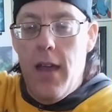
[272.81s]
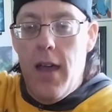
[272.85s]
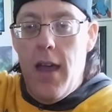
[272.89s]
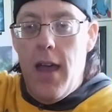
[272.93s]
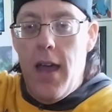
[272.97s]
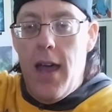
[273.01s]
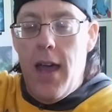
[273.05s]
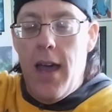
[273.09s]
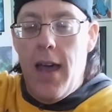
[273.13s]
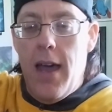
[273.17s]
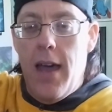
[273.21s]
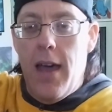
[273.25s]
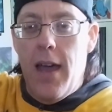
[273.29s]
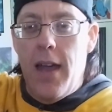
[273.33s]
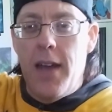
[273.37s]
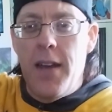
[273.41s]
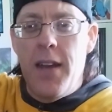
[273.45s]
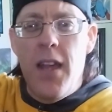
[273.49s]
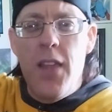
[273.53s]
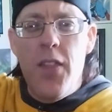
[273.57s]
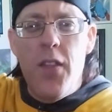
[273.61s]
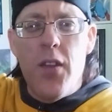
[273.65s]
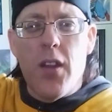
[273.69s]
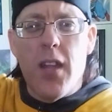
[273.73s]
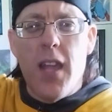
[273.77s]

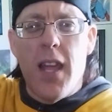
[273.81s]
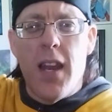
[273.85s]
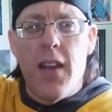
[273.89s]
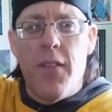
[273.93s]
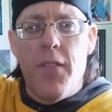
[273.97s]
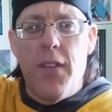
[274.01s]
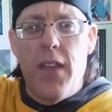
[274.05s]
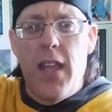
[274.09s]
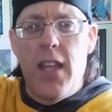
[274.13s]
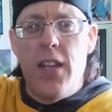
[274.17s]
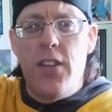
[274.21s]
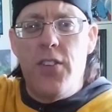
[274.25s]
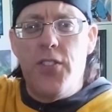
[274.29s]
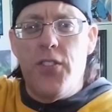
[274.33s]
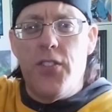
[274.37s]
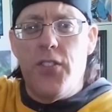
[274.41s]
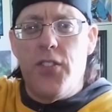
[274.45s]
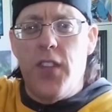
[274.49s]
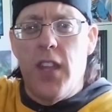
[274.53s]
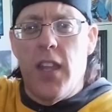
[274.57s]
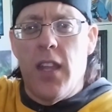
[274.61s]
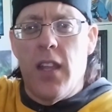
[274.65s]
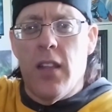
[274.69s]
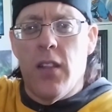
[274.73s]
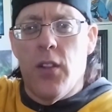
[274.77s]
Another kind of
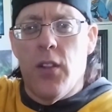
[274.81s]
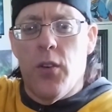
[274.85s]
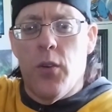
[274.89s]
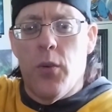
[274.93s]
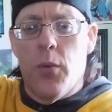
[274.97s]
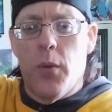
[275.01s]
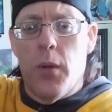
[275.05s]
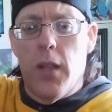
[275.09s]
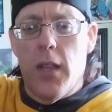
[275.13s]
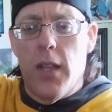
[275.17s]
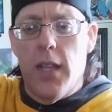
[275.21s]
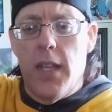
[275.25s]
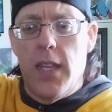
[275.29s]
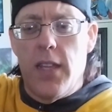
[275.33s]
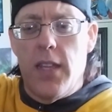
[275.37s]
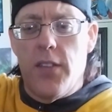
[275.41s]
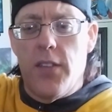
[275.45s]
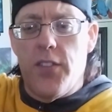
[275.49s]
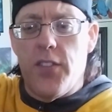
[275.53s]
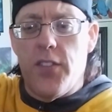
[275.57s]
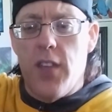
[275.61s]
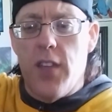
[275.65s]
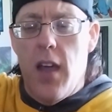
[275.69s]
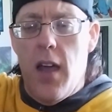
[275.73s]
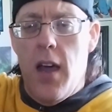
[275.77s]
interesting little release.